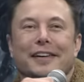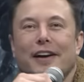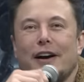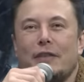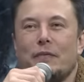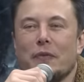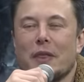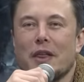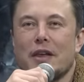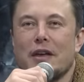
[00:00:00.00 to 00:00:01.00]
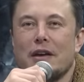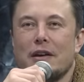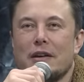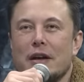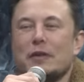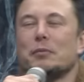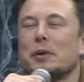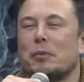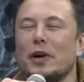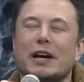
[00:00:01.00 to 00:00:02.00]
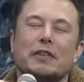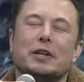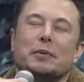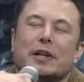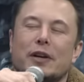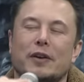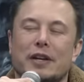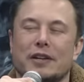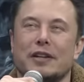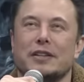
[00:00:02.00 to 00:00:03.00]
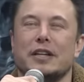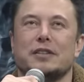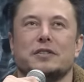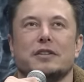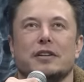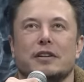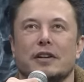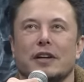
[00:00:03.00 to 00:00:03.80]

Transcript: um, I mean, the, the Boring Company, to be clear, it, it, it's uh,